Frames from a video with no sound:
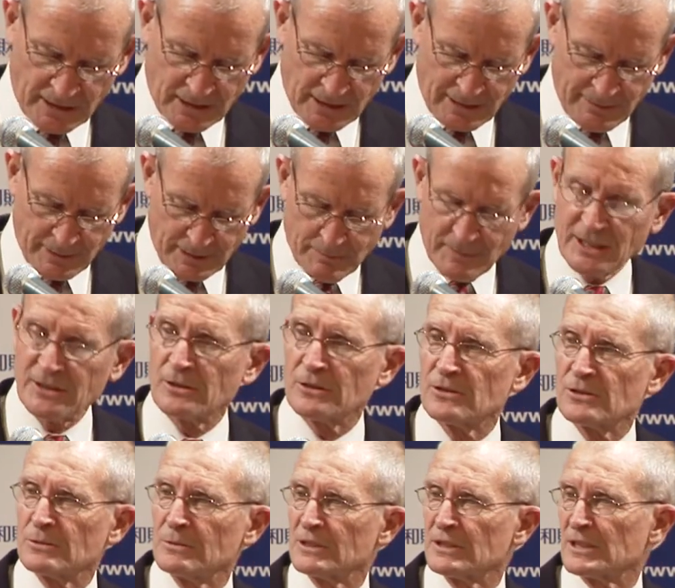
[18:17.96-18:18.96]
economic
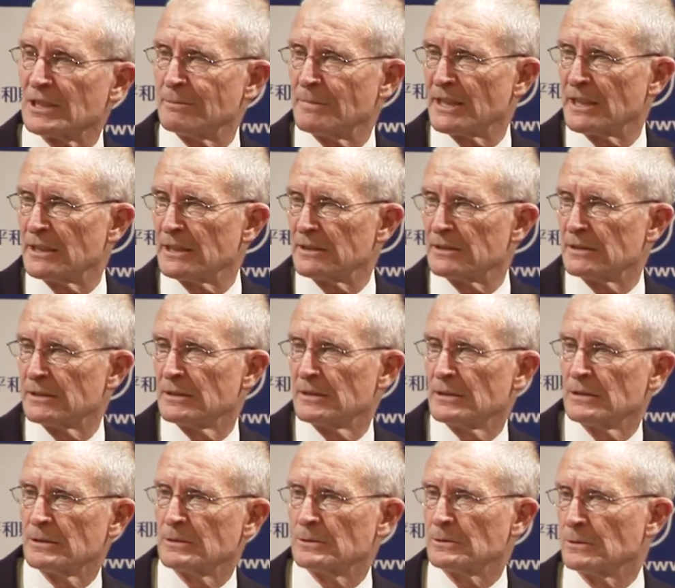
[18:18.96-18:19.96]
measures to intimidate
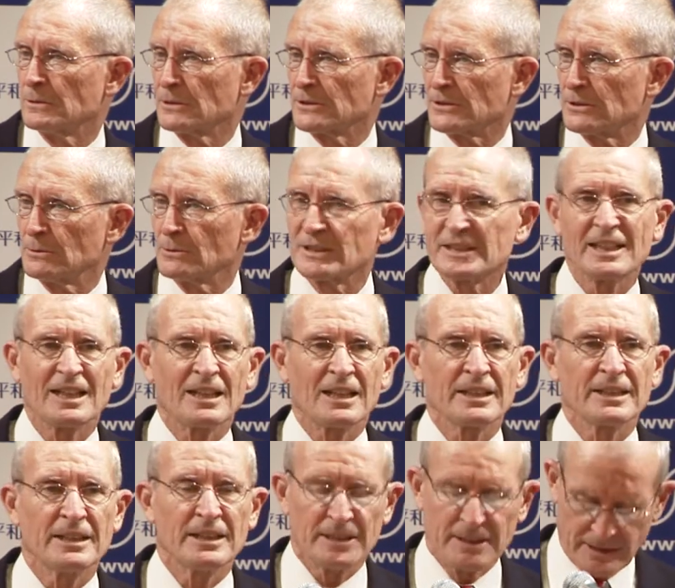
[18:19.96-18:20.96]
or to
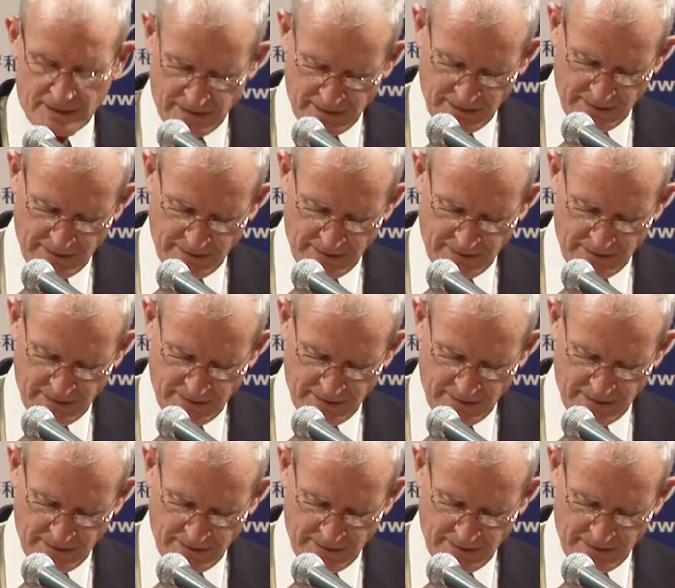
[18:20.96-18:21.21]
retaliate